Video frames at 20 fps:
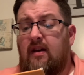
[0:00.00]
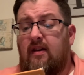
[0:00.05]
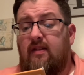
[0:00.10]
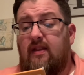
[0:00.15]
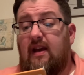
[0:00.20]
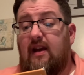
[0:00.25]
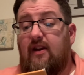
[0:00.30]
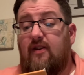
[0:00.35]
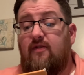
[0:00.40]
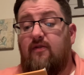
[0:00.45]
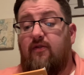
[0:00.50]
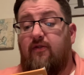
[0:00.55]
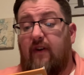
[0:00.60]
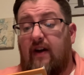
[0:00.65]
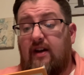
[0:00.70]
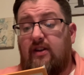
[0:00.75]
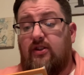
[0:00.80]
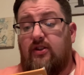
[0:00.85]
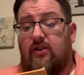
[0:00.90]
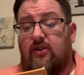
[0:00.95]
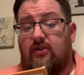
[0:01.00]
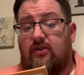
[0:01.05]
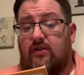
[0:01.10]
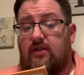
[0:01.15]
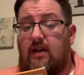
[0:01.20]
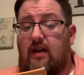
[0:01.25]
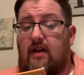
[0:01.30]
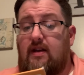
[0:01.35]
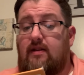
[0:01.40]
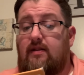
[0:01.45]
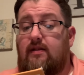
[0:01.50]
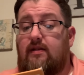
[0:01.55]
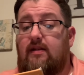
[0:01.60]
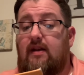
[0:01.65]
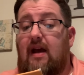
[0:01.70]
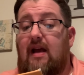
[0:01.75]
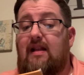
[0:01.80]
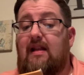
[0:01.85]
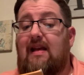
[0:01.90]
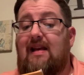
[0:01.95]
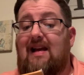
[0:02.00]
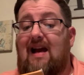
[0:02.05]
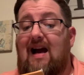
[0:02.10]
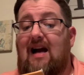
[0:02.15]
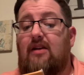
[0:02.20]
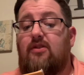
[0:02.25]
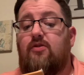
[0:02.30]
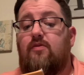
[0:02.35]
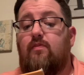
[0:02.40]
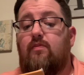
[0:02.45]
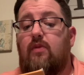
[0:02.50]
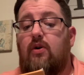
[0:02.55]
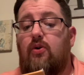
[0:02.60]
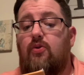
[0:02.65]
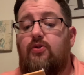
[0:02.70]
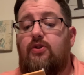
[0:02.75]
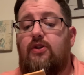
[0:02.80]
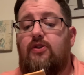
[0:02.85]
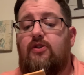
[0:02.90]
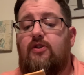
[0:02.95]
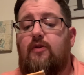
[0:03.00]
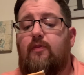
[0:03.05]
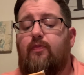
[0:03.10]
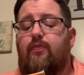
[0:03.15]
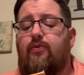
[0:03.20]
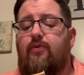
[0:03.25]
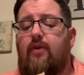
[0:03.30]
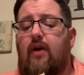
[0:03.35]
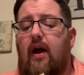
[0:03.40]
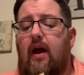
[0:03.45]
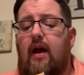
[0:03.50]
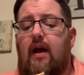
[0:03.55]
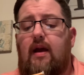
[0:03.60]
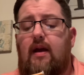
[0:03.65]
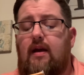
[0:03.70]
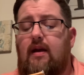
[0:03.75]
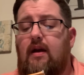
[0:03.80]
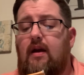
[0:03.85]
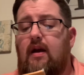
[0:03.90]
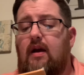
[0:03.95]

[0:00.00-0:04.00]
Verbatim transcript: They confessed their sins and they asked Moses to pray